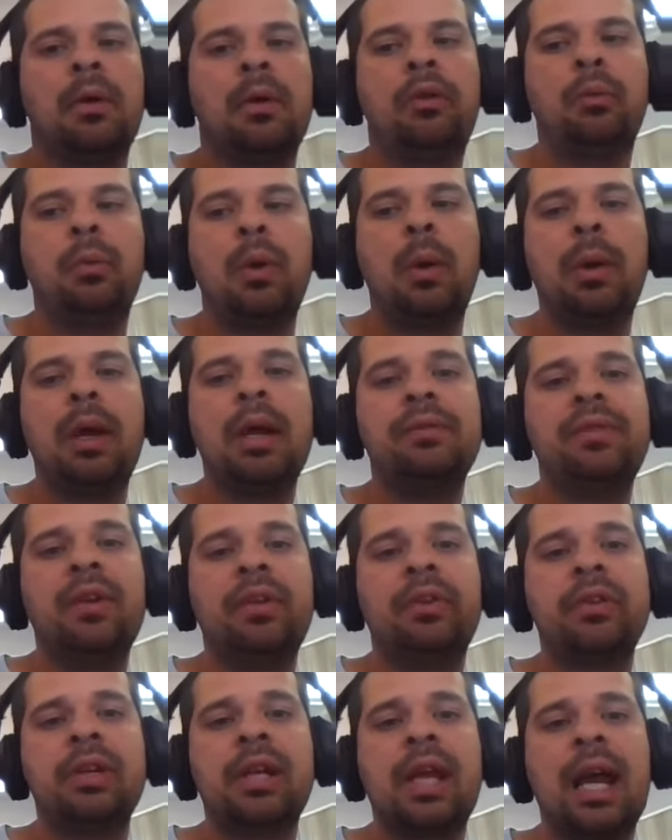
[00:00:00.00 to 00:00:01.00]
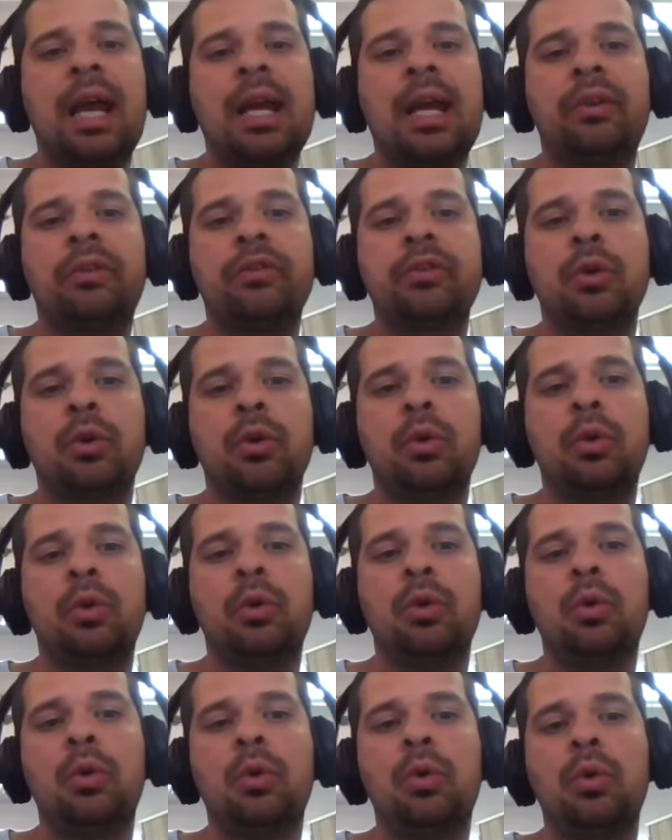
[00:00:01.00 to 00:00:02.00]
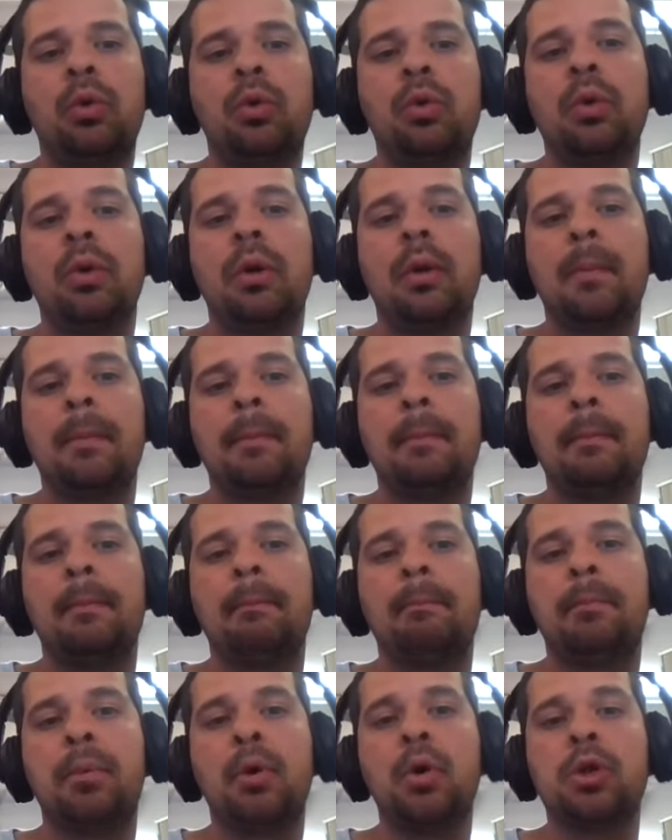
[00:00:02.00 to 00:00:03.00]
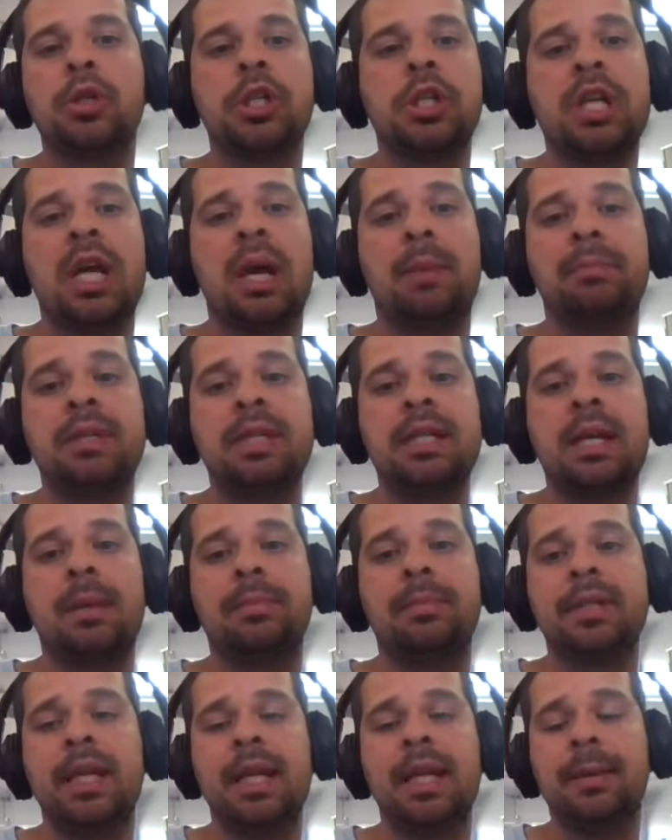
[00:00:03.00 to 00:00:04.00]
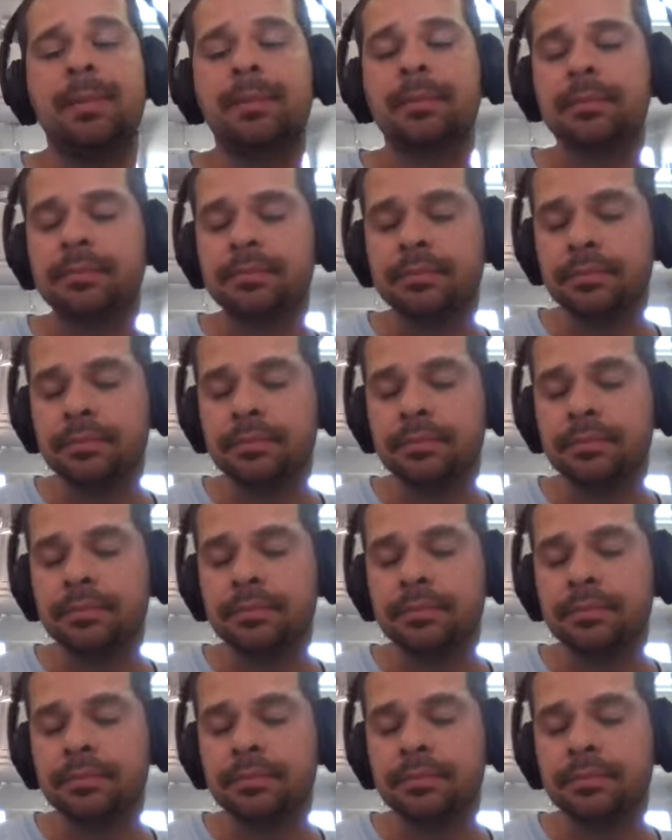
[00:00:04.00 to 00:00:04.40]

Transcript: is where we investigate as to who pushed Humpty Dumpty.